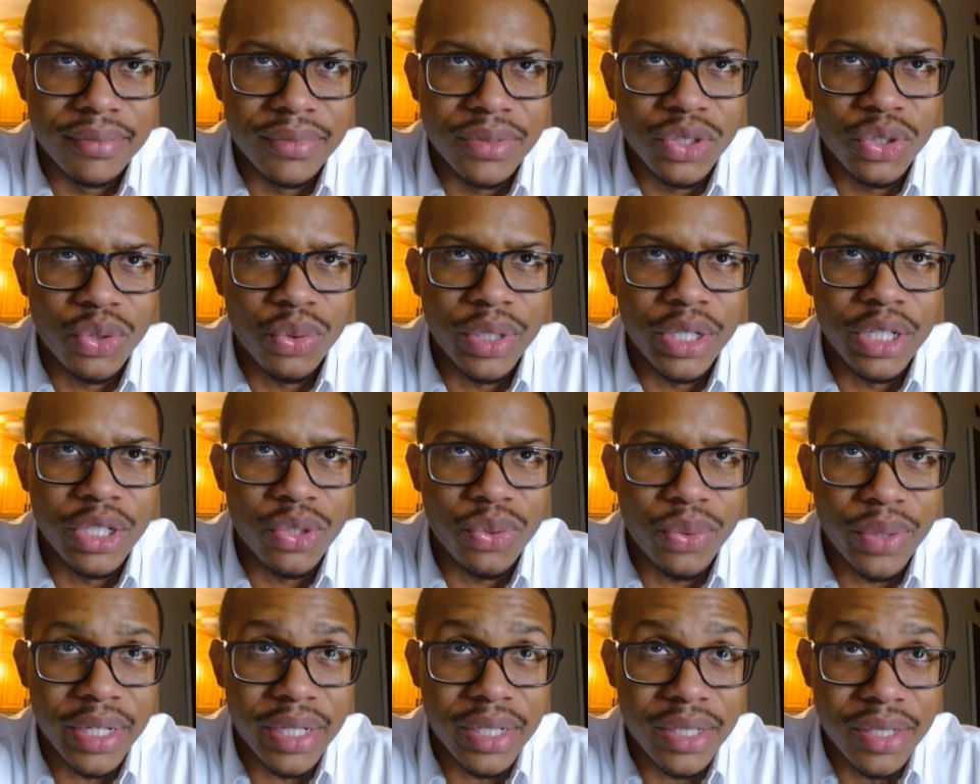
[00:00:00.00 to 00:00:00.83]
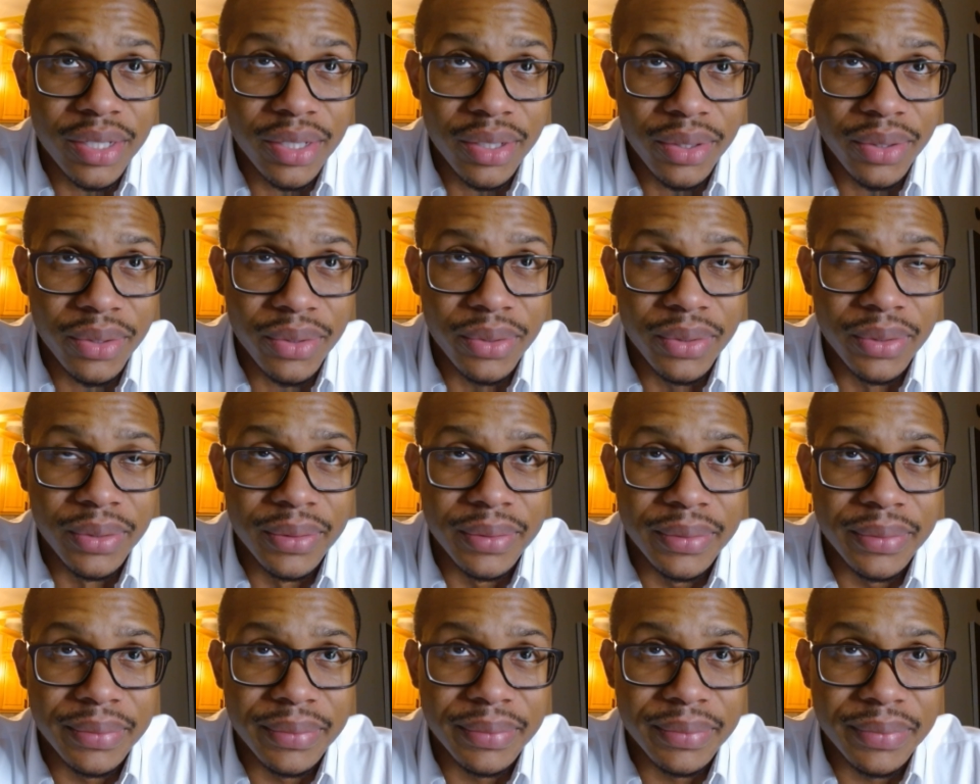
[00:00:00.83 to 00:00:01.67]
2022,
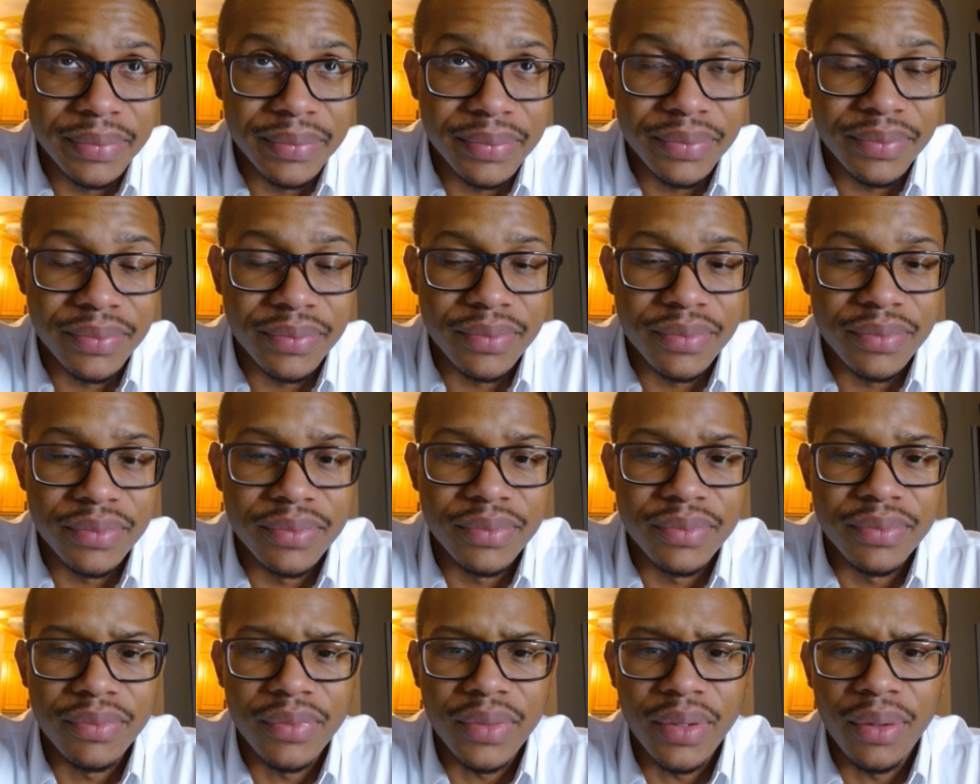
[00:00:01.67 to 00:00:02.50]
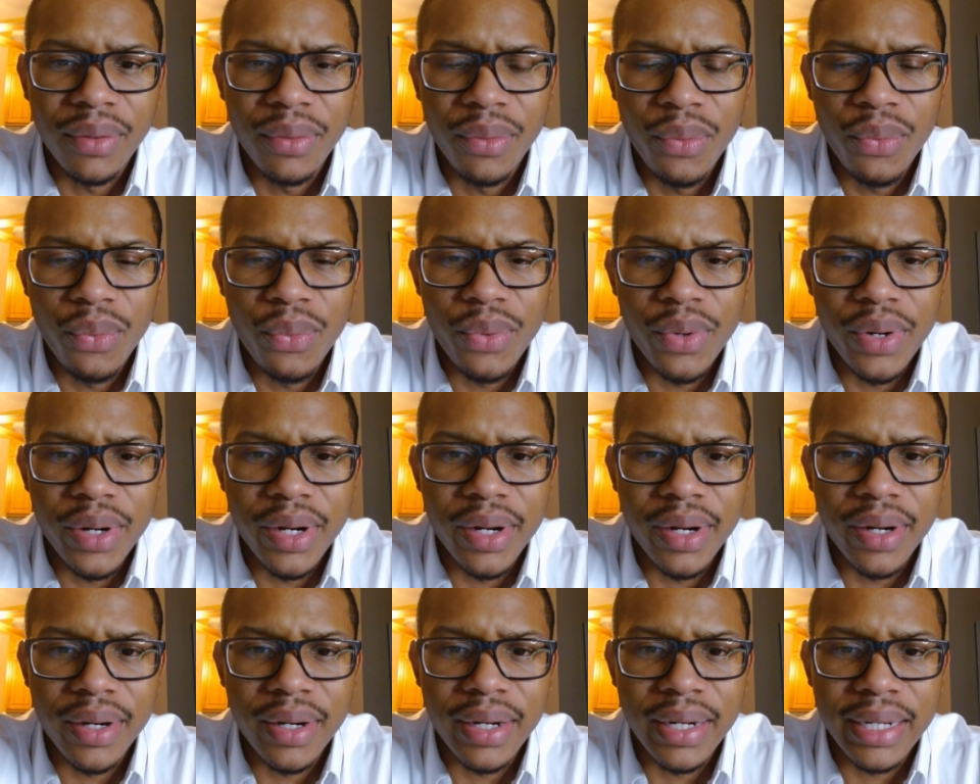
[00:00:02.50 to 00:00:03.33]

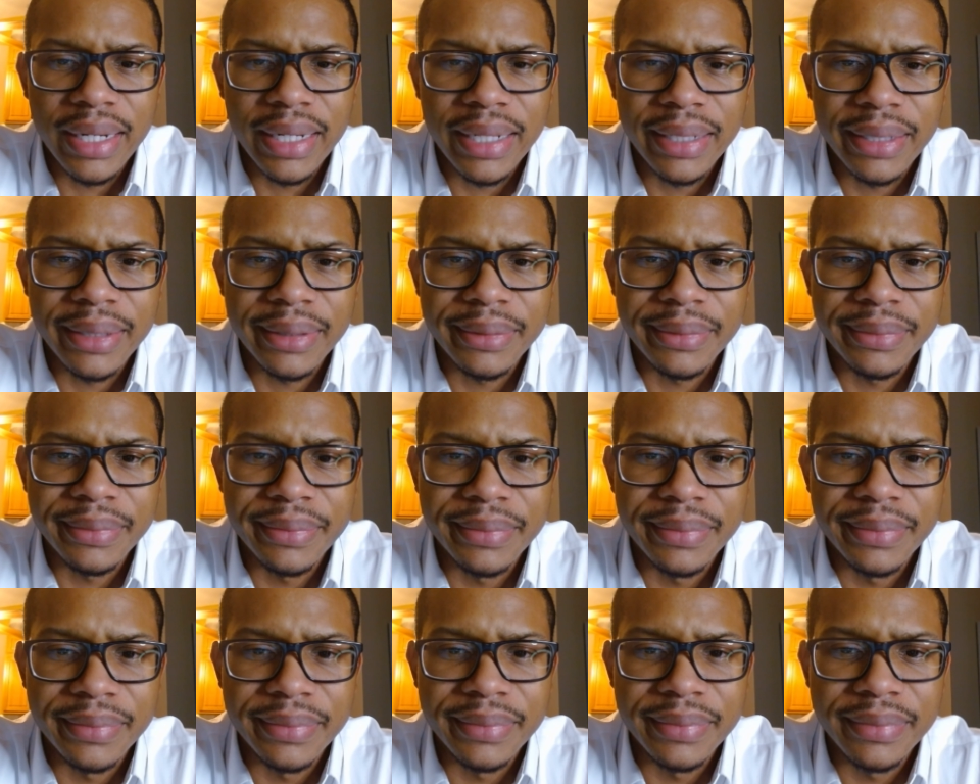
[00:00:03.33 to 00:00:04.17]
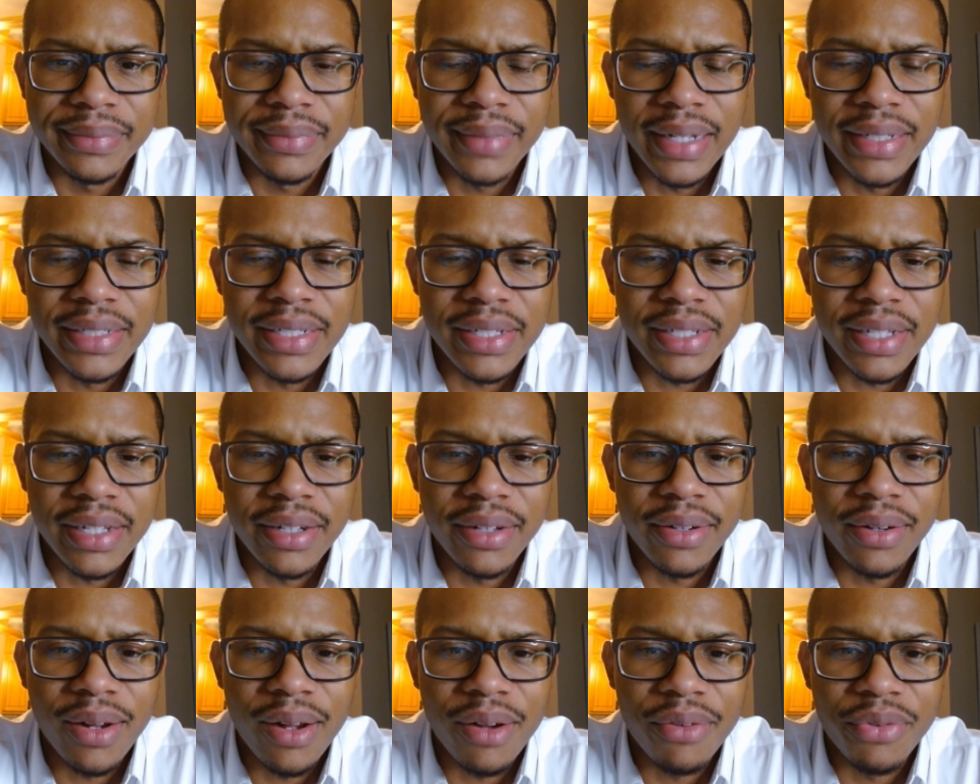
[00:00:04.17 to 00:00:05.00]
where I just
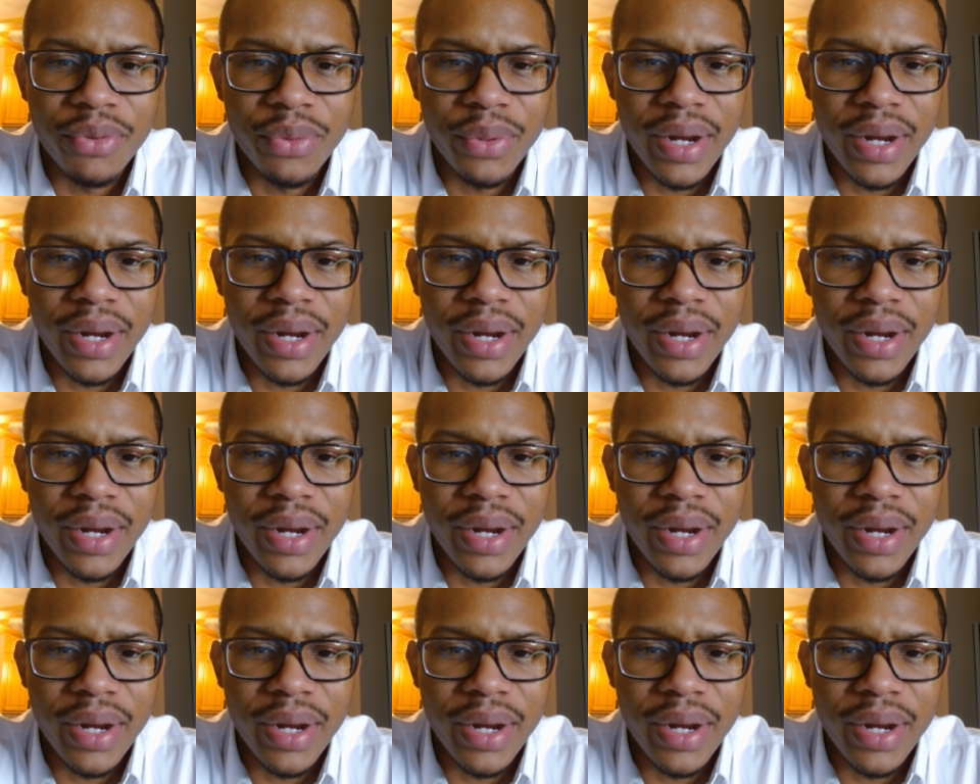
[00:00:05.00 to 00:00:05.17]
ended off.